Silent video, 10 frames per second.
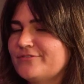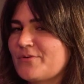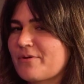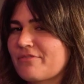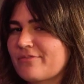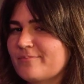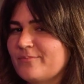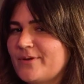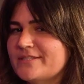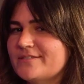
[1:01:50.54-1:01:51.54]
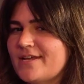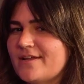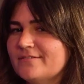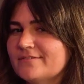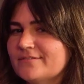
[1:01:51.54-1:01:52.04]
fourth
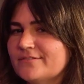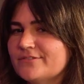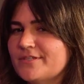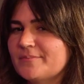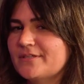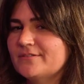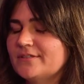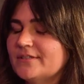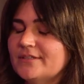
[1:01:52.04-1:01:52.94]
Wednesday or something.